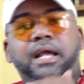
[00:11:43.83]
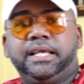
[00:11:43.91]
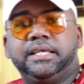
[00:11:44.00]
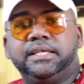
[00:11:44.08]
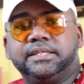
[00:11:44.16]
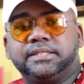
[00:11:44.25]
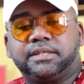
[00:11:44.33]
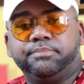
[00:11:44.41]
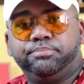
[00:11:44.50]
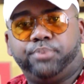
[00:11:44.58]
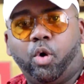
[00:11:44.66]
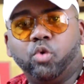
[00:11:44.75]
He is
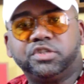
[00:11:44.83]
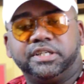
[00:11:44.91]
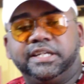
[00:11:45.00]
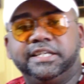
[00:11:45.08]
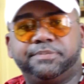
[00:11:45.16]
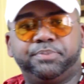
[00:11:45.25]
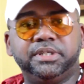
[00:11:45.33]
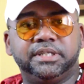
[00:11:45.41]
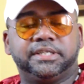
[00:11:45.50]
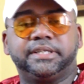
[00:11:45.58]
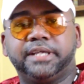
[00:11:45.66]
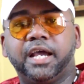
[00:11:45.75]
composing it. He's putting
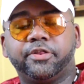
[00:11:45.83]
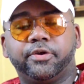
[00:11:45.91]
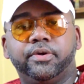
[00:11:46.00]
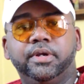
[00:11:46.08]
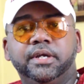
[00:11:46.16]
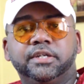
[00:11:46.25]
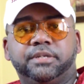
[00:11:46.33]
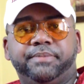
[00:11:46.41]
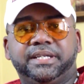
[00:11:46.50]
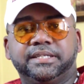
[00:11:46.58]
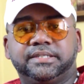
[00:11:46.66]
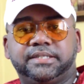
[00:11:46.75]
it together to
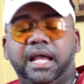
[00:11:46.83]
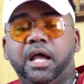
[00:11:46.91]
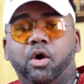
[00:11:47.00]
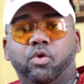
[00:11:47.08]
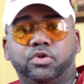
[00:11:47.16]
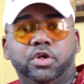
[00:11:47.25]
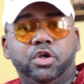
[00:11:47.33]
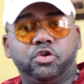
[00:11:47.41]
make it sound.